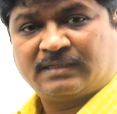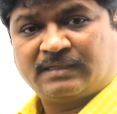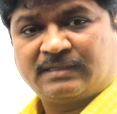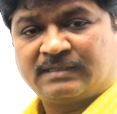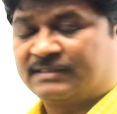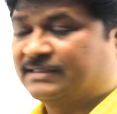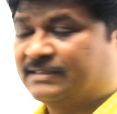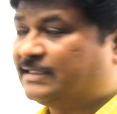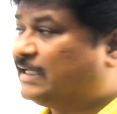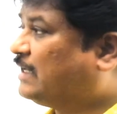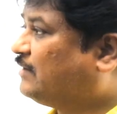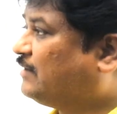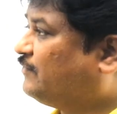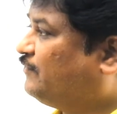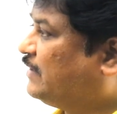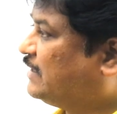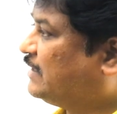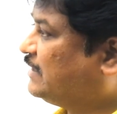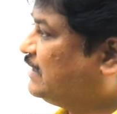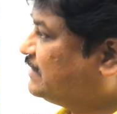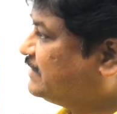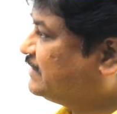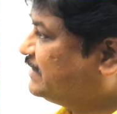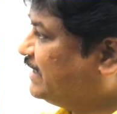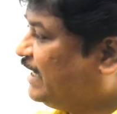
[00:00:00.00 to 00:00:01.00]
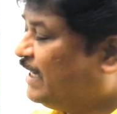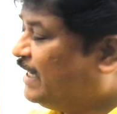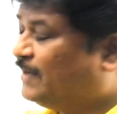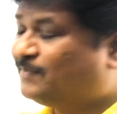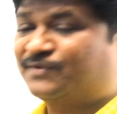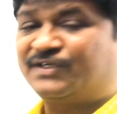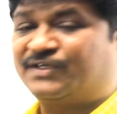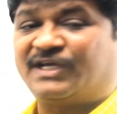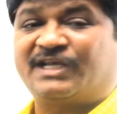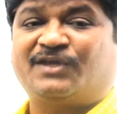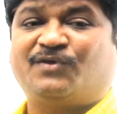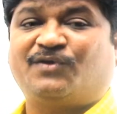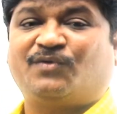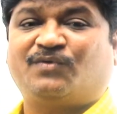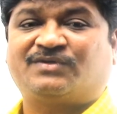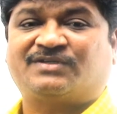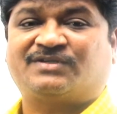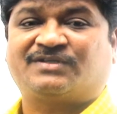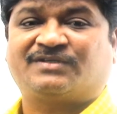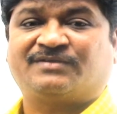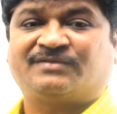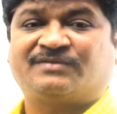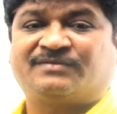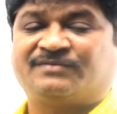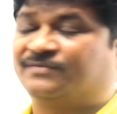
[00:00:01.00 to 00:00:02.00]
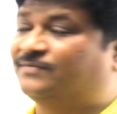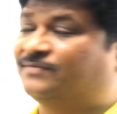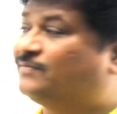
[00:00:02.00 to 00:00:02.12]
Sir, for the same circuit,